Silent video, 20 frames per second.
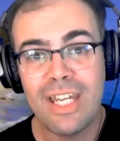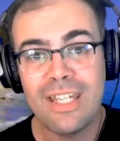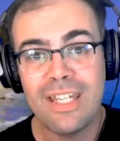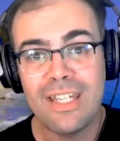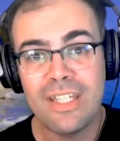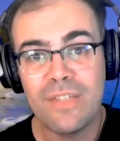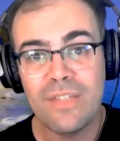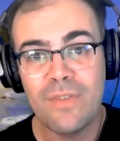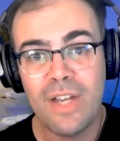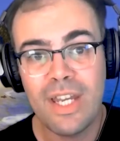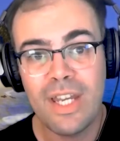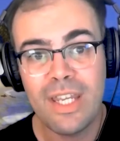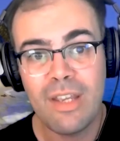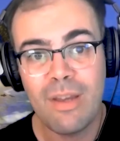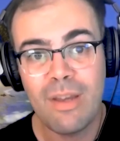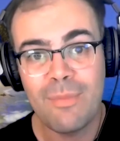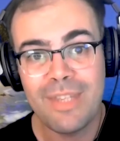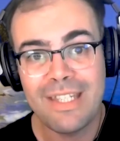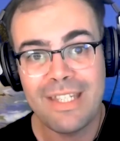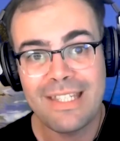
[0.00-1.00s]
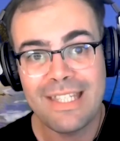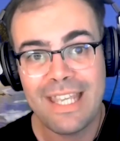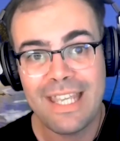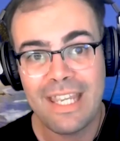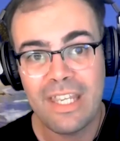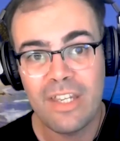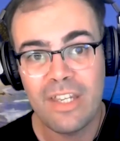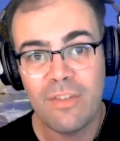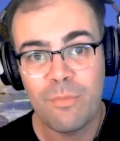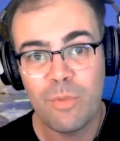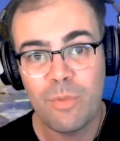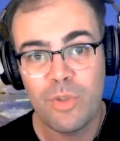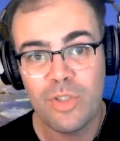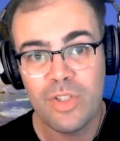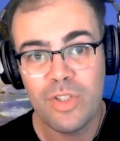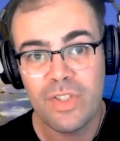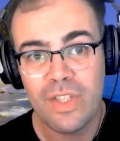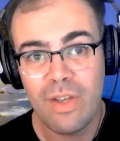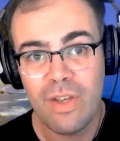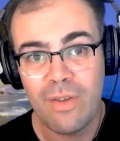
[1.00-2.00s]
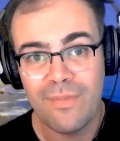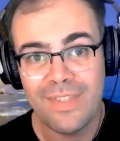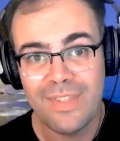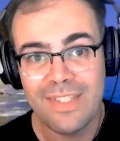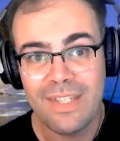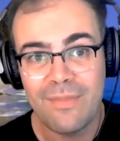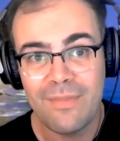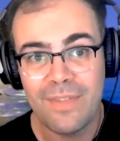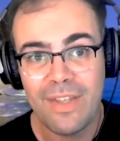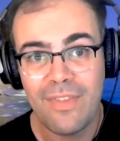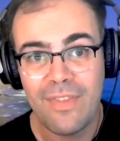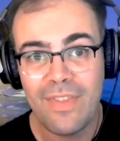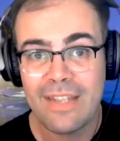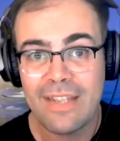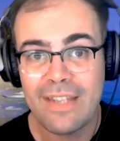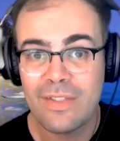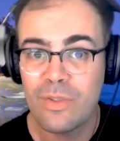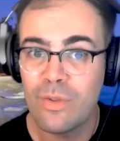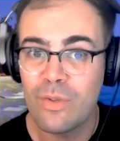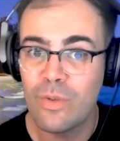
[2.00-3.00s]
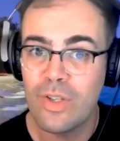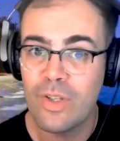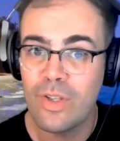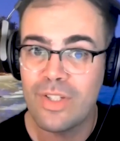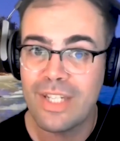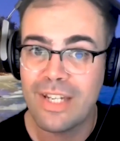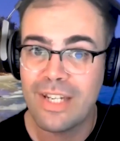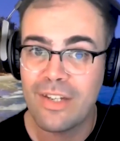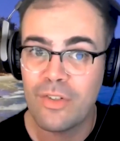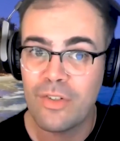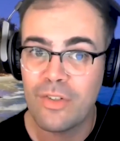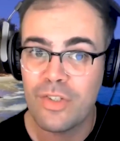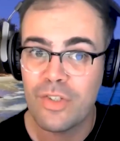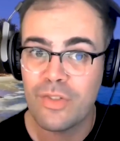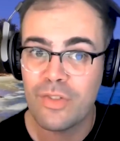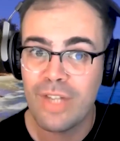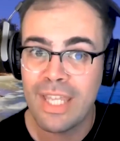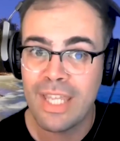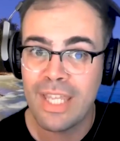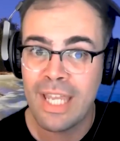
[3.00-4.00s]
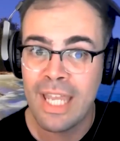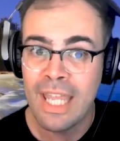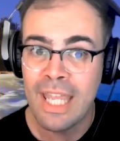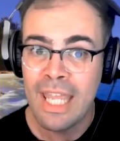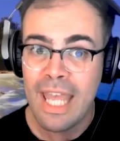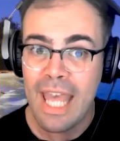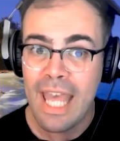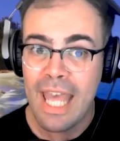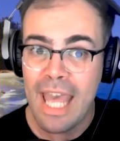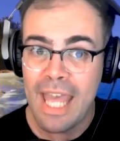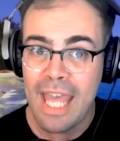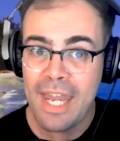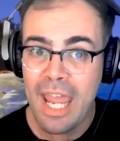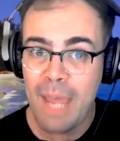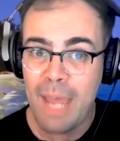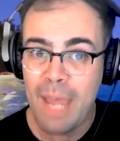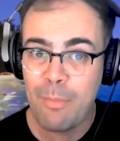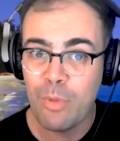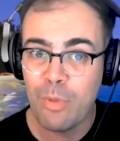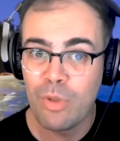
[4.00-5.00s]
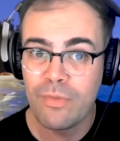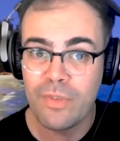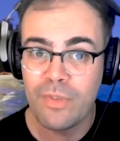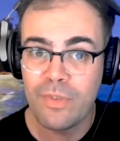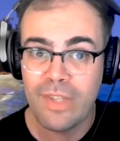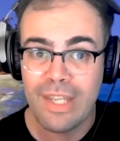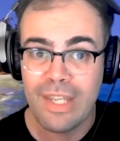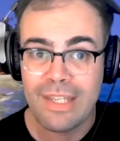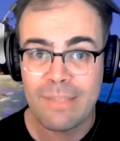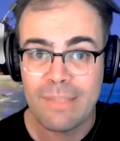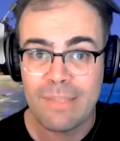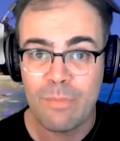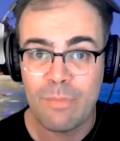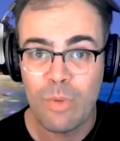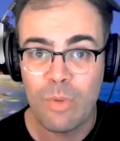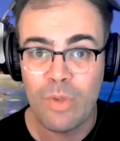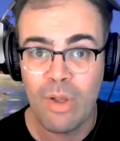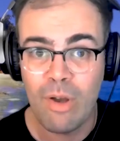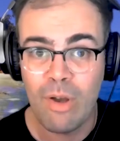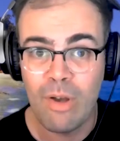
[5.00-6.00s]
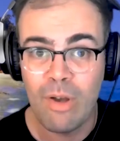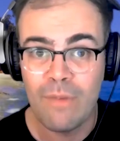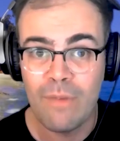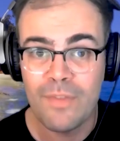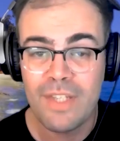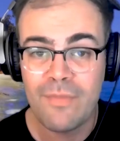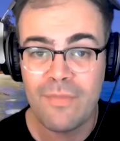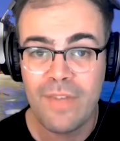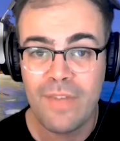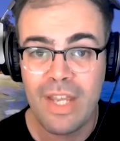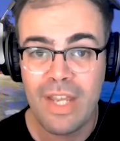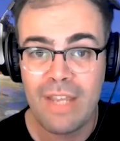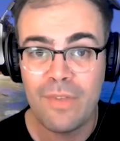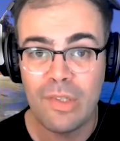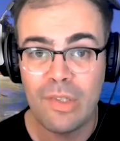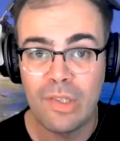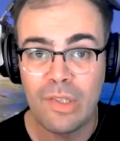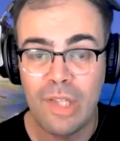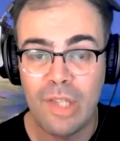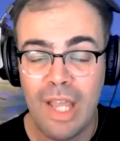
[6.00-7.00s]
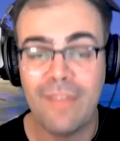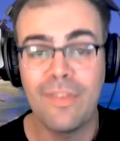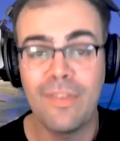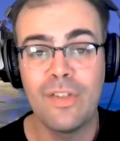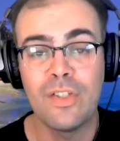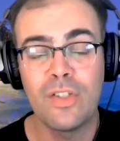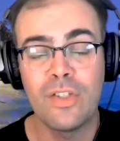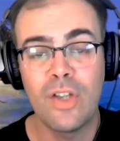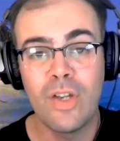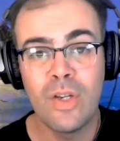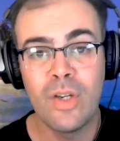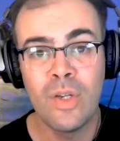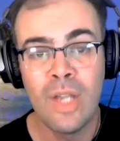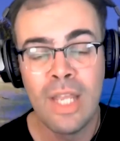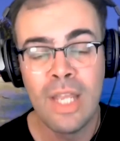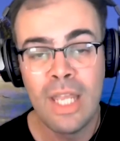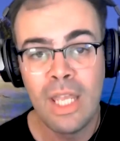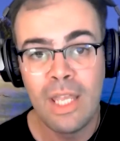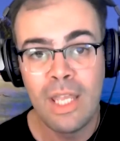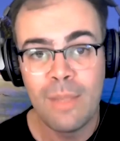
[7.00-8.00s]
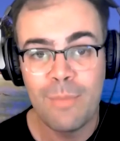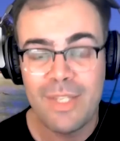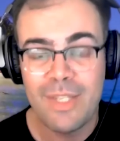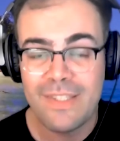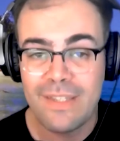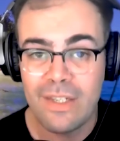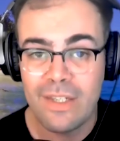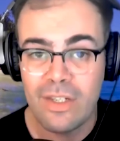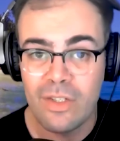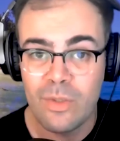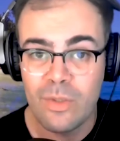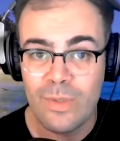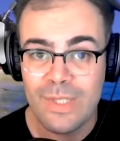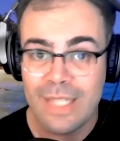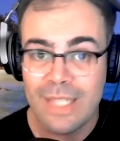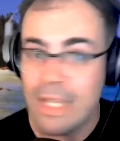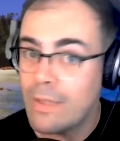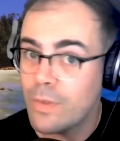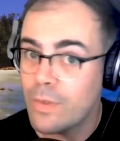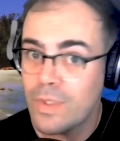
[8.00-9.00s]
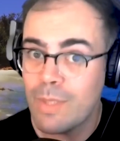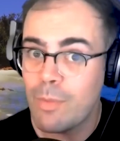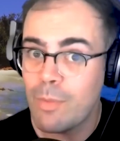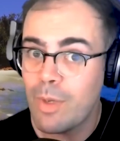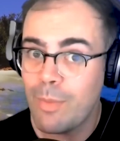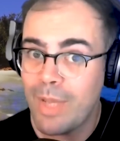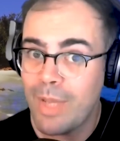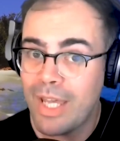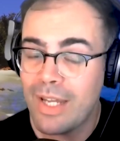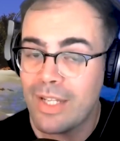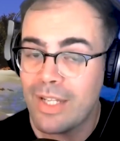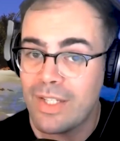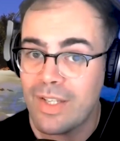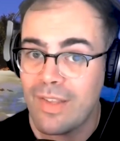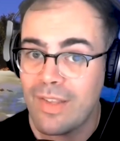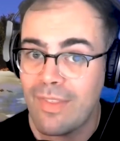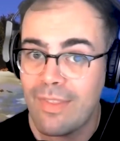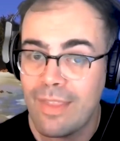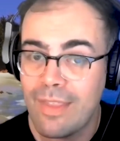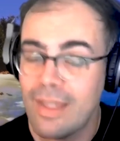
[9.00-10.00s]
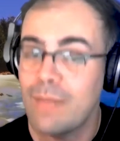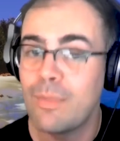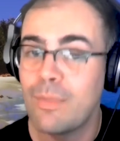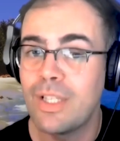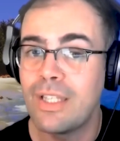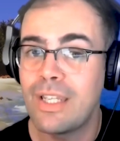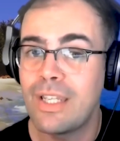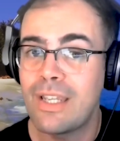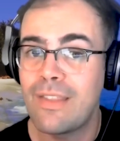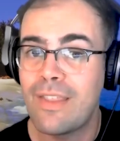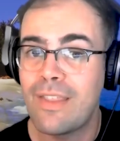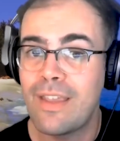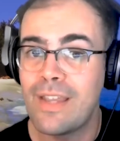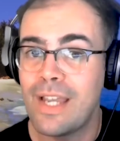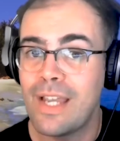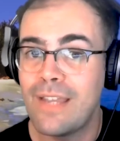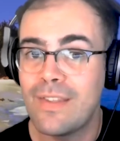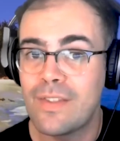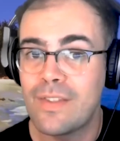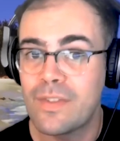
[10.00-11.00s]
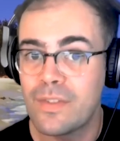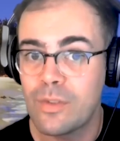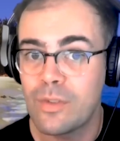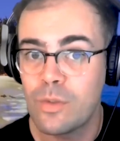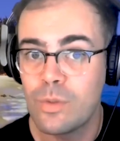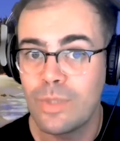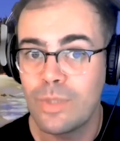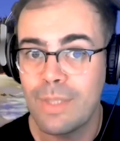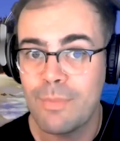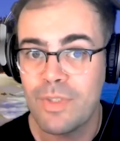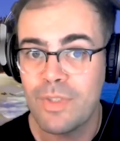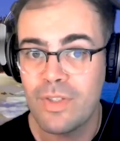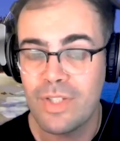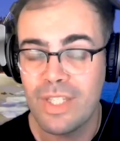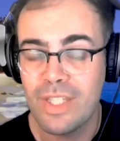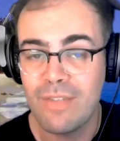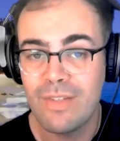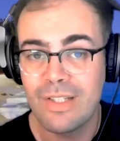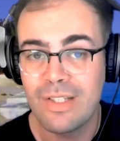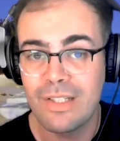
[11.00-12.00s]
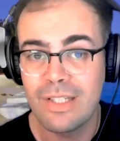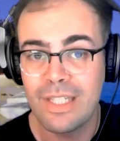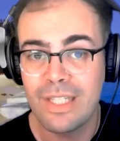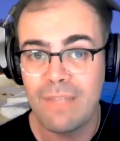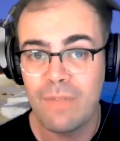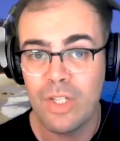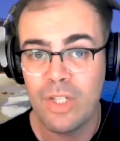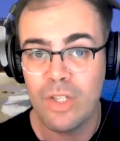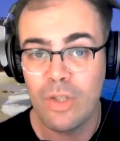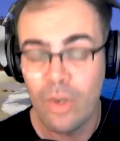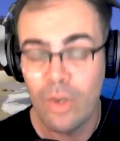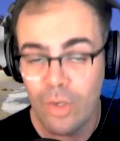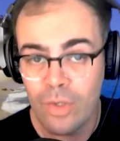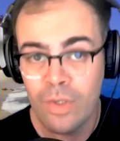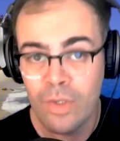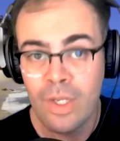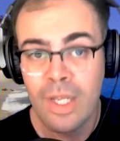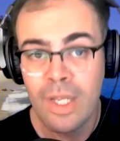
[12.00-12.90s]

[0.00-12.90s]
Di Giovanni. I'm the executive producer of Sifter. Thanks to Audio Technica Australia and Apple for their support of Sifter. If you like the show, the best thing you can do is tell someone about it. You can send them a link and say, hey, this is a cool episode, give it a go.